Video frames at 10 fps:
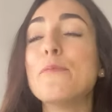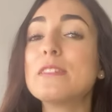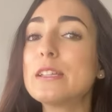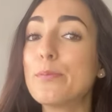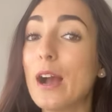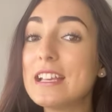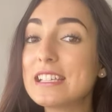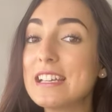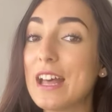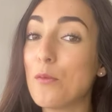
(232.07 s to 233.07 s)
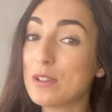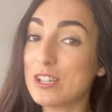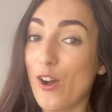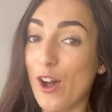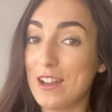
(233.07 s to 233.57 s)
Surprisingly, that
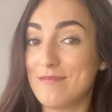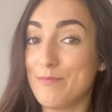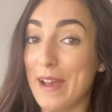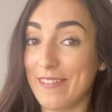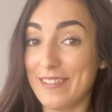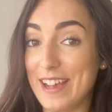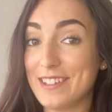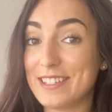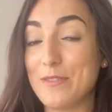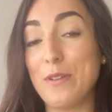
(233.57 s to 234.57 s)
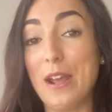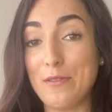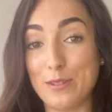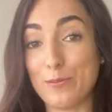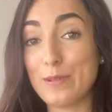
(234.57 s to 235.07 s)
wasn't on my list when I
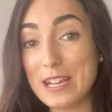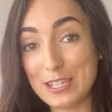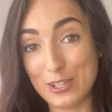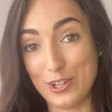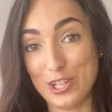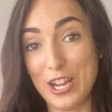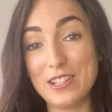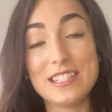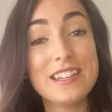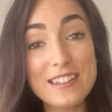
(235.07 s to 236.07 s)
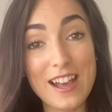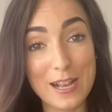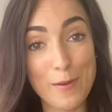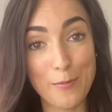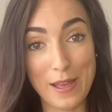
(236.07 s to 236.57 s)
was researching. It did not
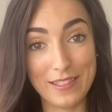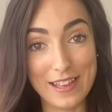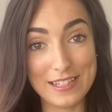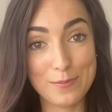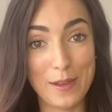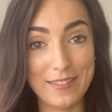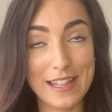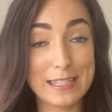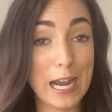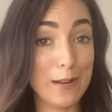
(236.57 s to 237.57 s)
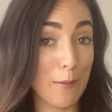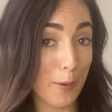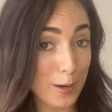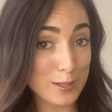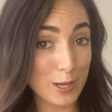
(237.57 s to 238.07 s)
come on my list, but that's kind of a
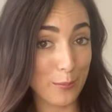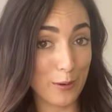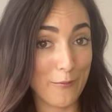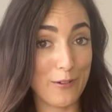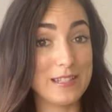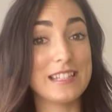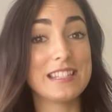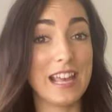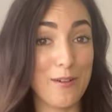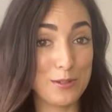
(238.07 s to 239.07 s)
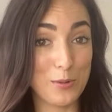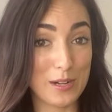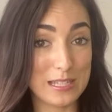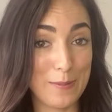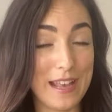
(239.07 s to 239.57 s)
personal preference, is the
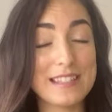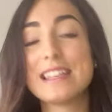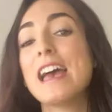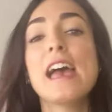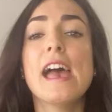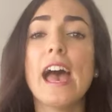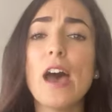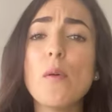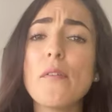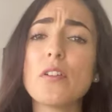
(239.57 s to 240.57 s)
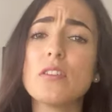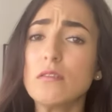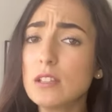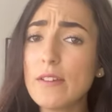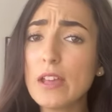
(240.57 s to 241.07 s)
outdoor space. However, the
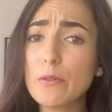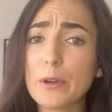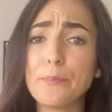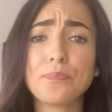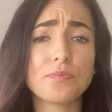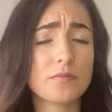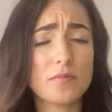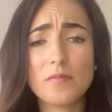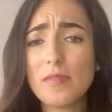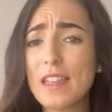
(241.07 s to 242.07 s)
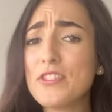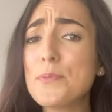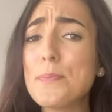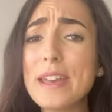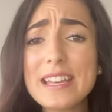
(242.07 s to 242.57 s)
living room, the
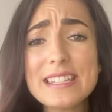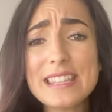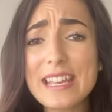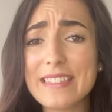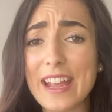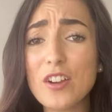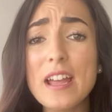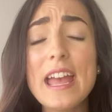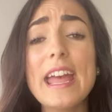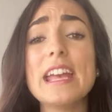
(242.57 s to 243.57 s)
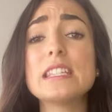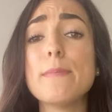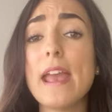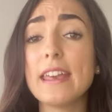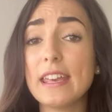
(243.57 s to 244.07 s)
biggest thing there is
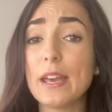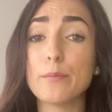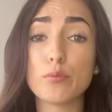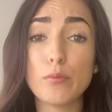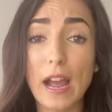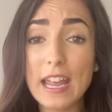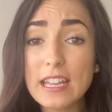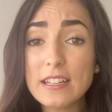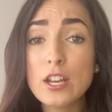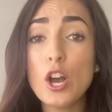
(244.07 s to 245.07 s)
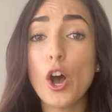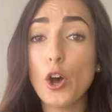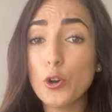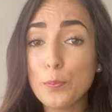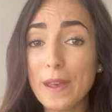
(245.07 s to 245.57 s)
making it bright,
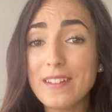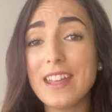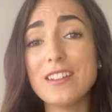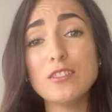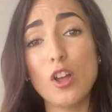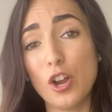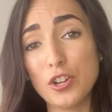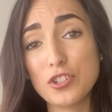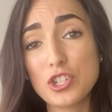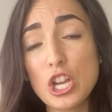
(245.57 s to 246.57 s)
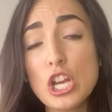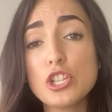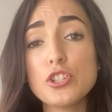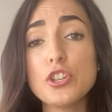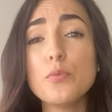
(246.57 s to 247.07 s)
open, and large.
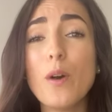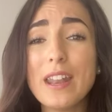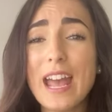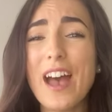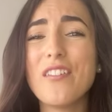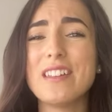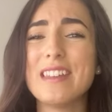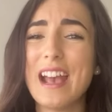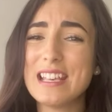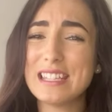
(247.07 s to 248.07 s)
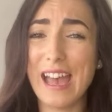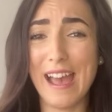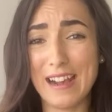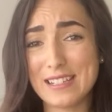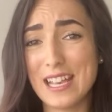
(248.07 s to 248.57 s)
So you want to have a nice
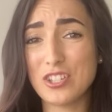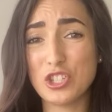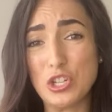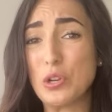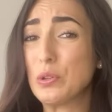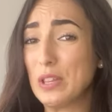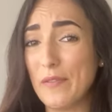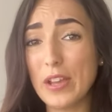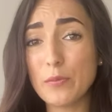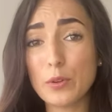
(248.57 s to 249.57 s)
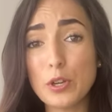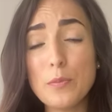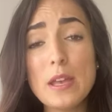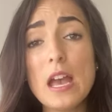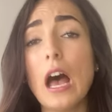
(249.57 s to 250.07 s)
access to your living
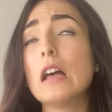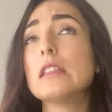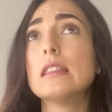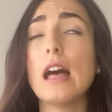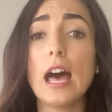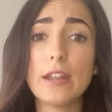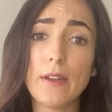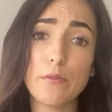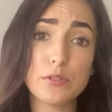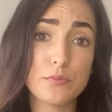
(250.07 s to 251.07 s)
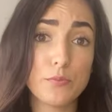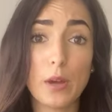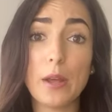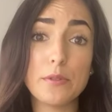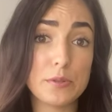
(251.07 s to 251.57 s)
room. A lot of
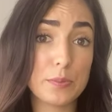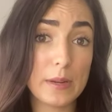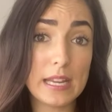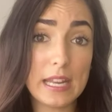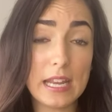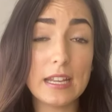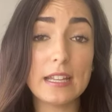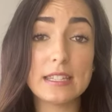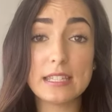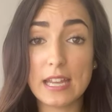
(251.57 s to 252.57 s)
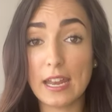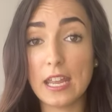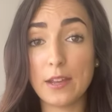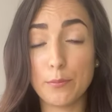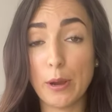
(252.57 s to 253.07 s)
what I was reading and
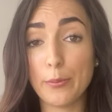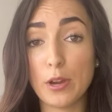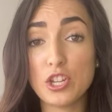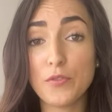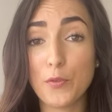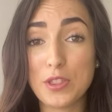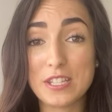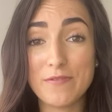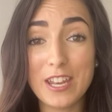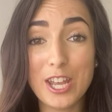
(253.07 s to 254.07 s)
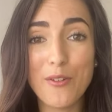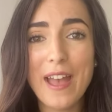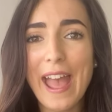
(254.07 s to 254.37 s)
studying in preparation for this video,